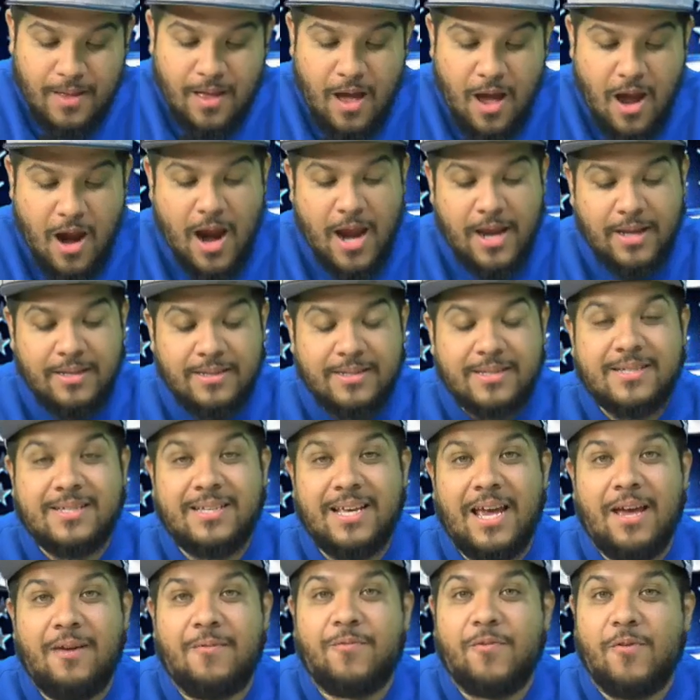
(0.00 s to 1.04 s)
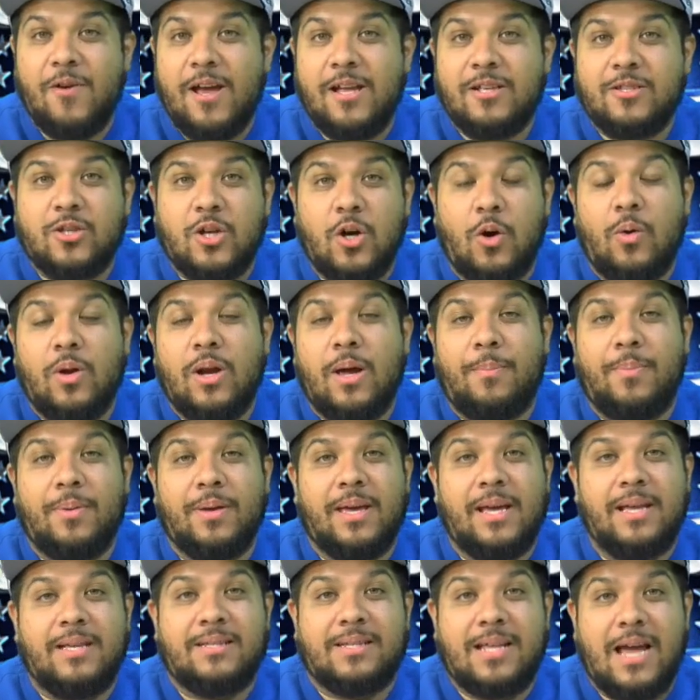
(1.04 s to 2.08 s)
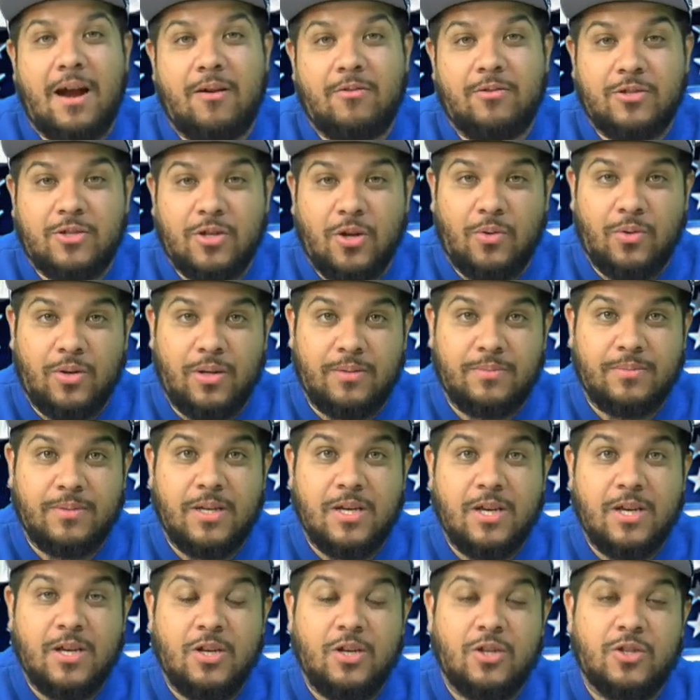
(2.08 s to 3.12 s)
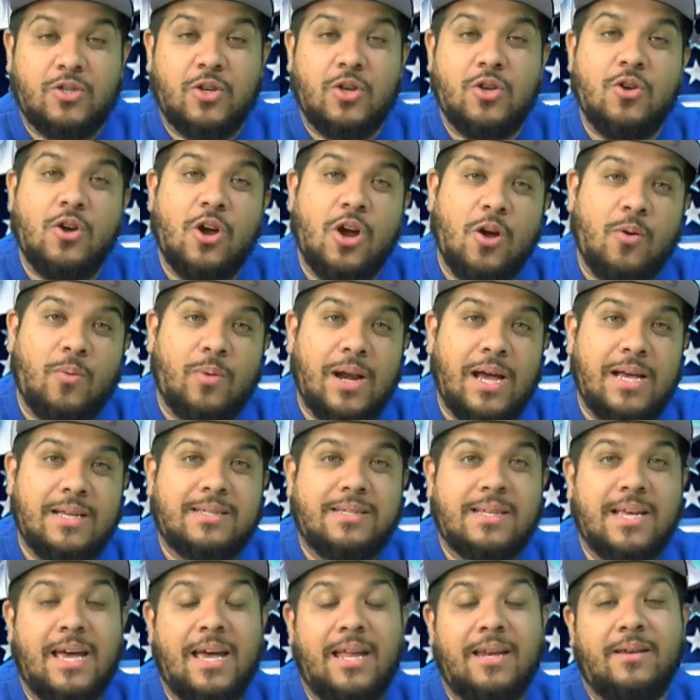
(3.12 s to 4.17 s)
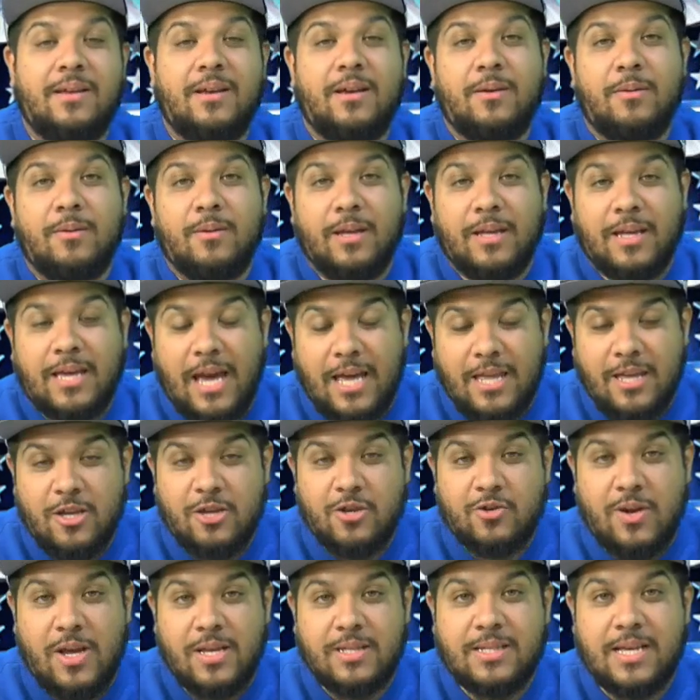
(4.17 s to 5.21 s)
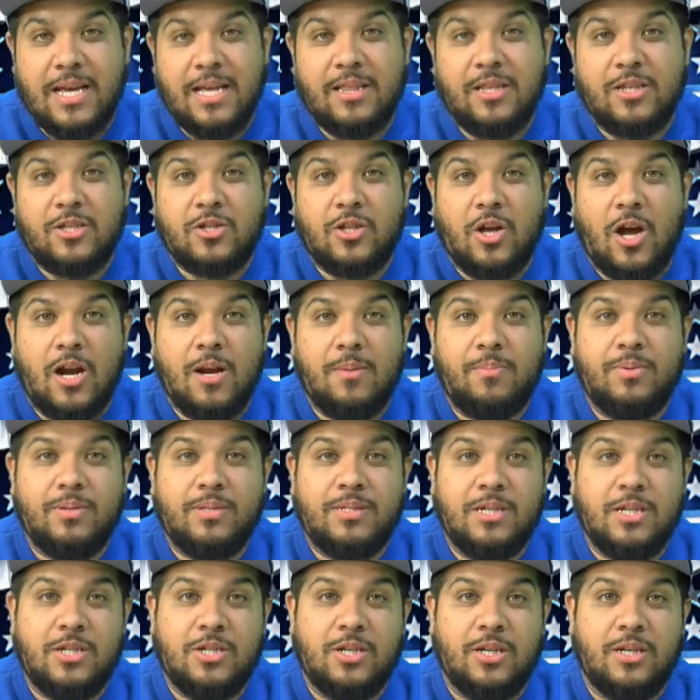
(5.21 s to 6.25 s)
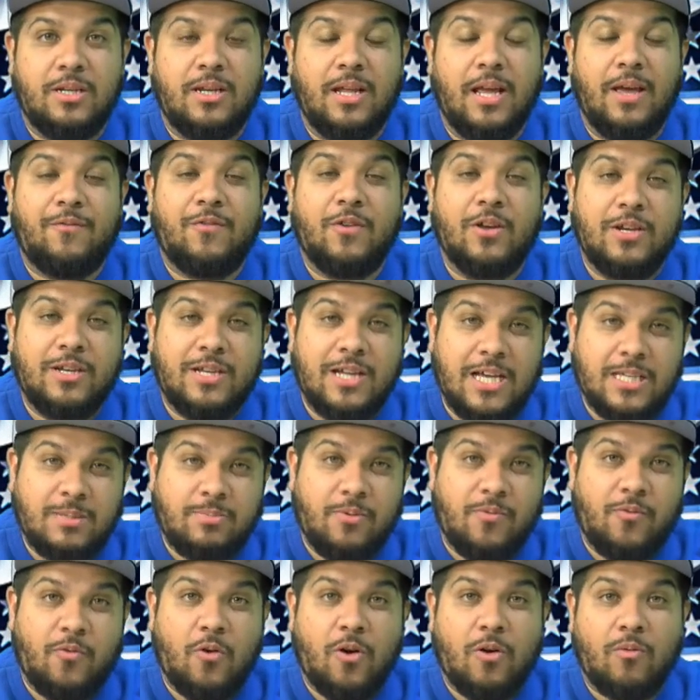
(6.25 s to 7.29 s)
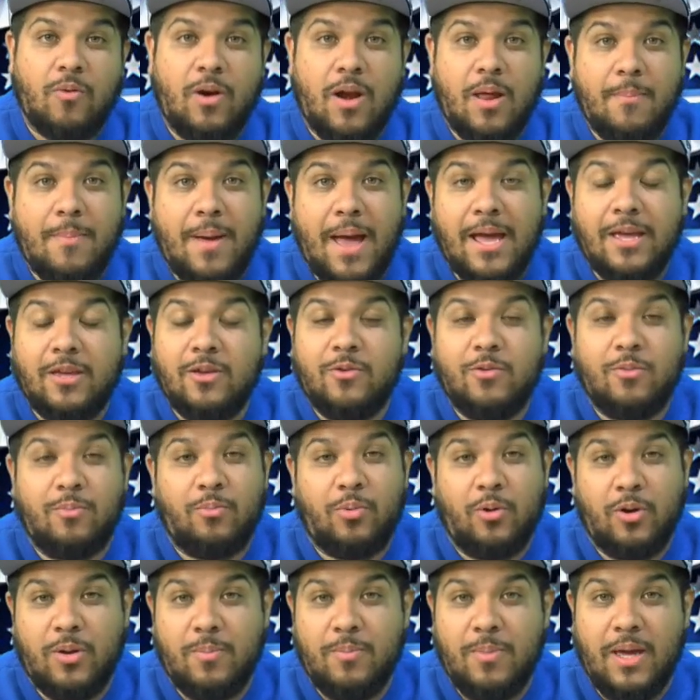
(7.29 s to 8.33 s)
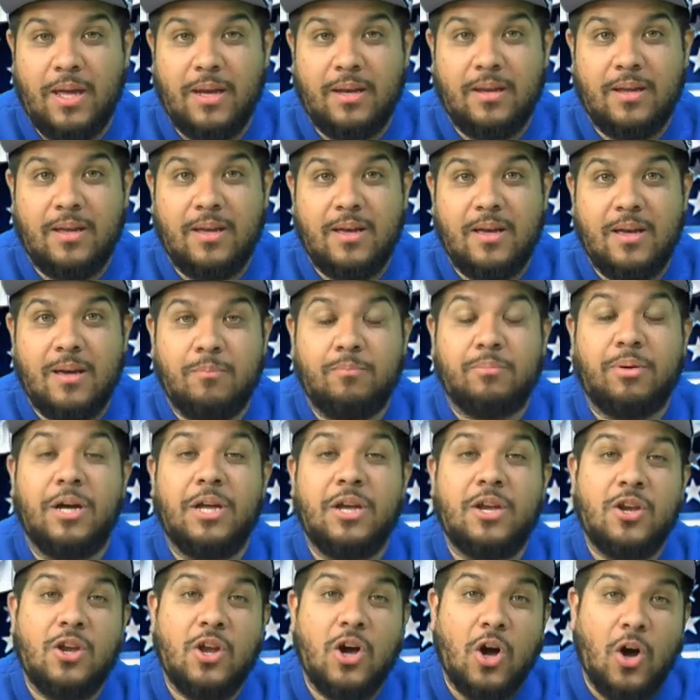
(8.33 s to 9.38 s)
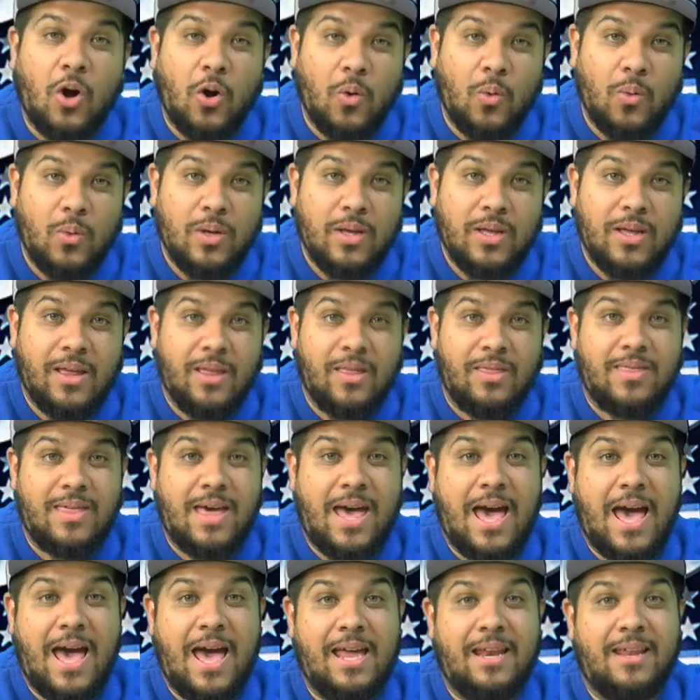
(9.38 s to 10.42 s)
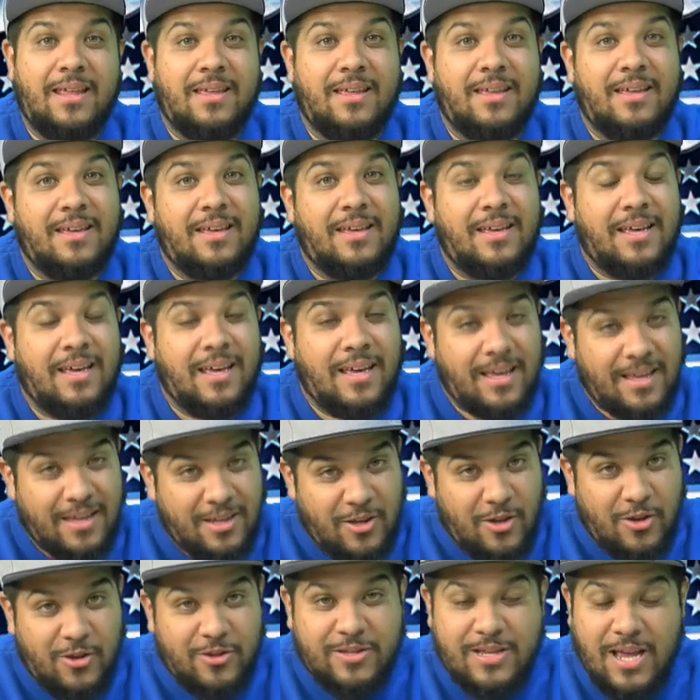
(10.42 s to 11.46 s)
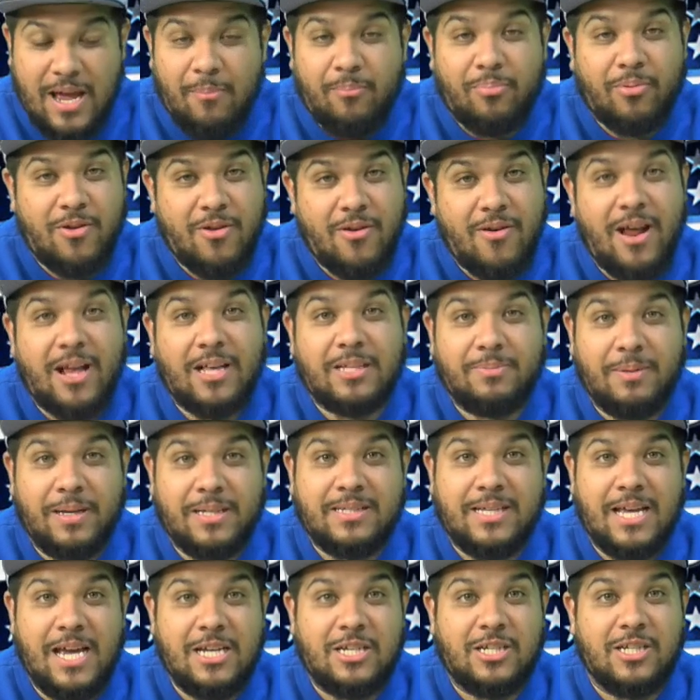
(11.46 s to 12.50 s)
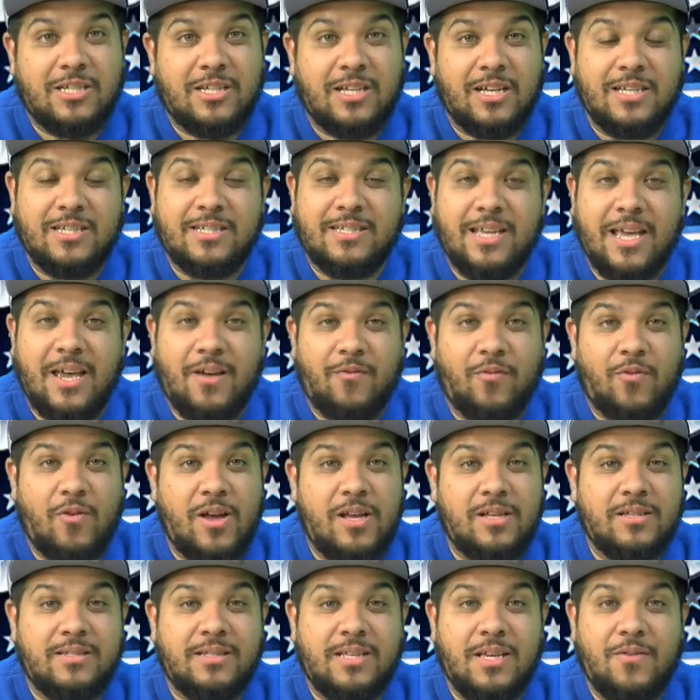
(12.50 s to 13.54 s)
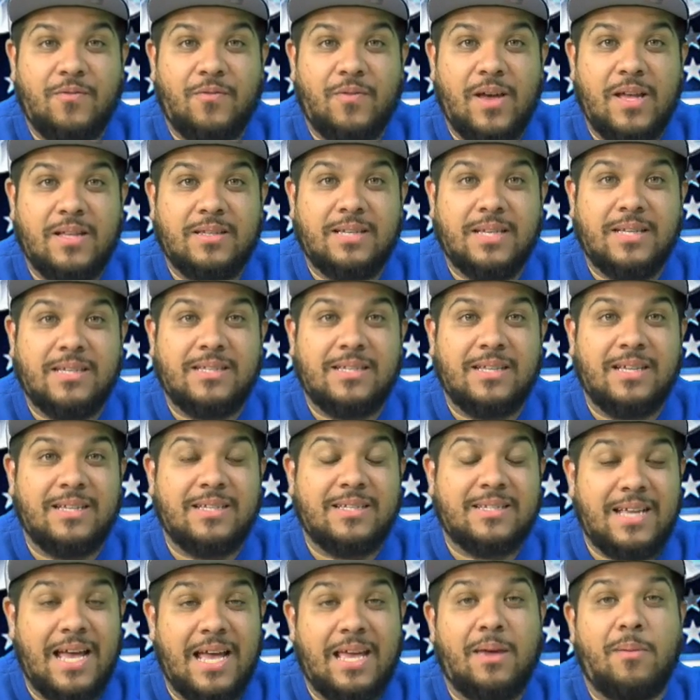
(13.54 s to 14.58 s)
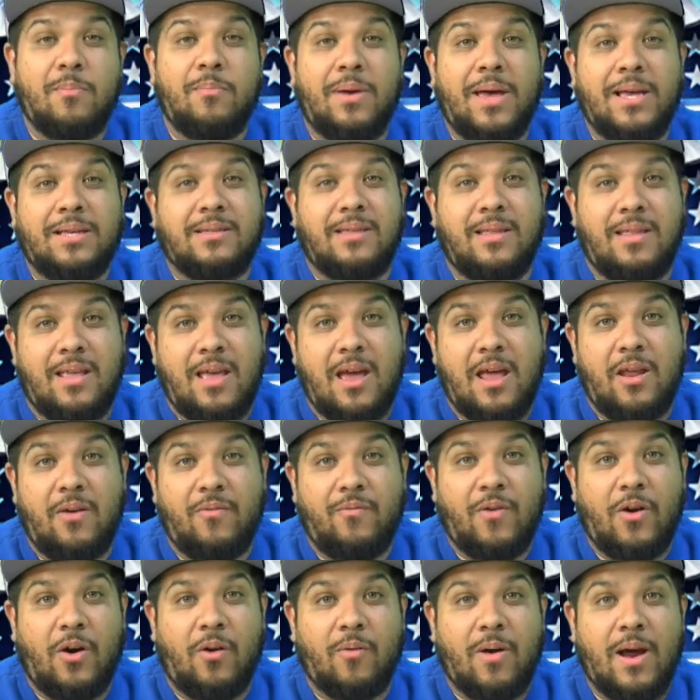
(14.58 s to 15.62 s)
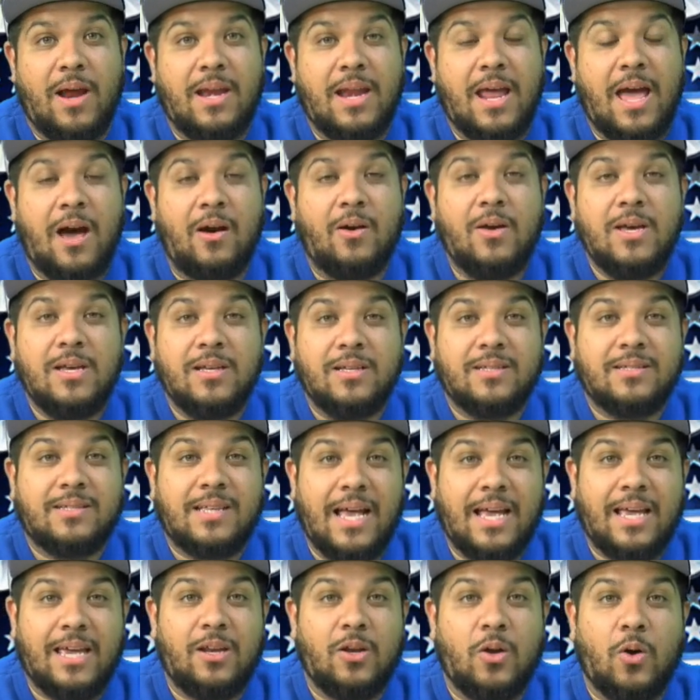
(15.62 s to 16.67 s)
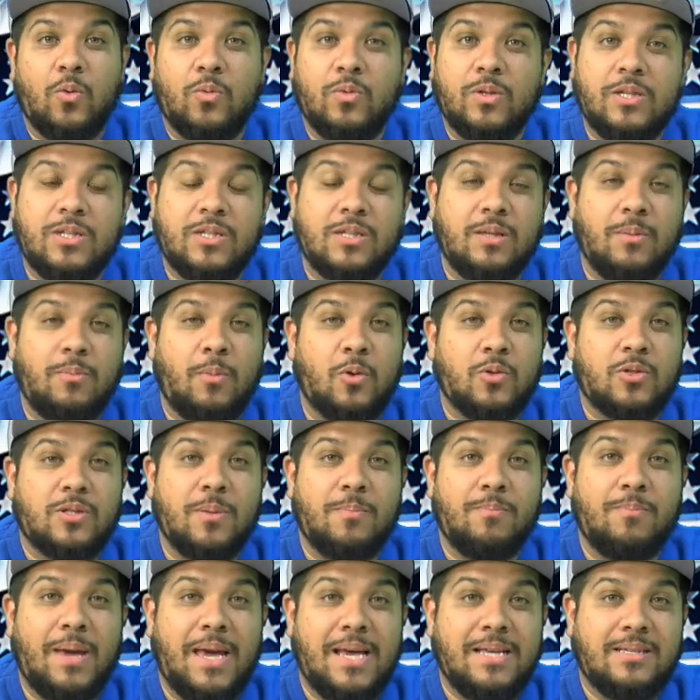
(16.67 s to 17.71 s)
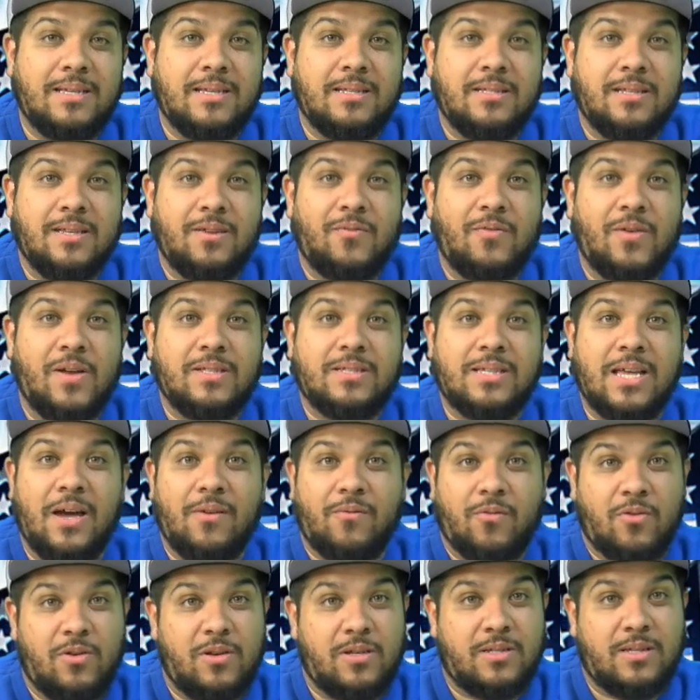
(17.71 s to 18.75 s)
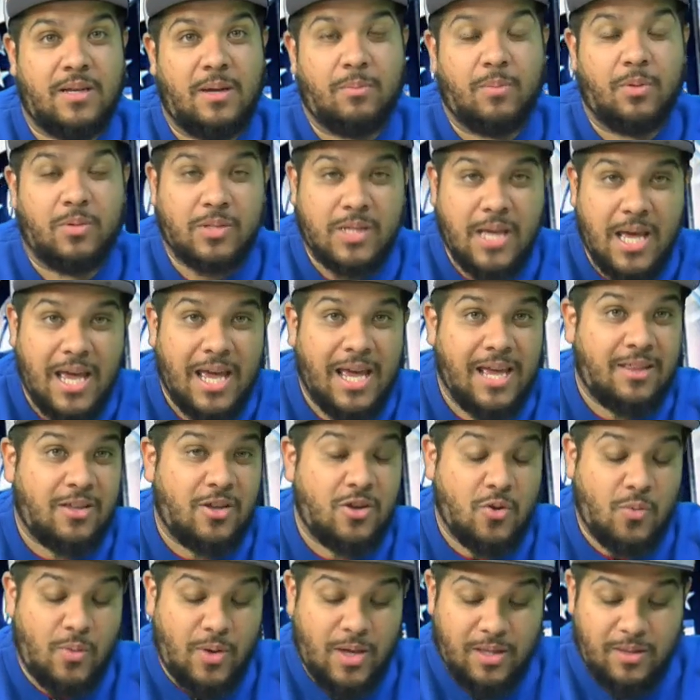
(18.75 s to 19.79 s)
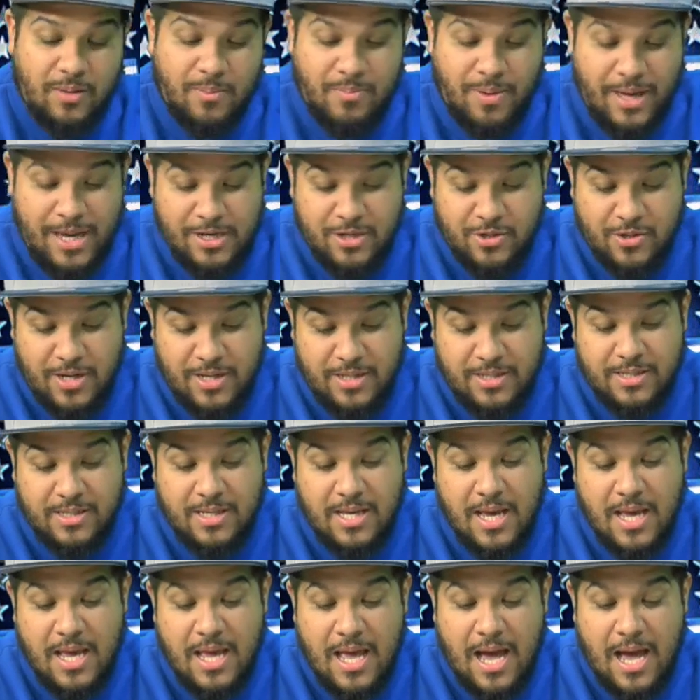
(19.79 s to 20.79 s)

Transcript: All right, San Fran's going up against Arizona. So you heard what I said. Kenyon Drake's getting the starting position. If you're desperate for a running back, you can put him in. But know that you temper your expectations because San Fran's defense is the second best in the NFL right now, second only to the most amazing defense ever assembled in the New England Patriots.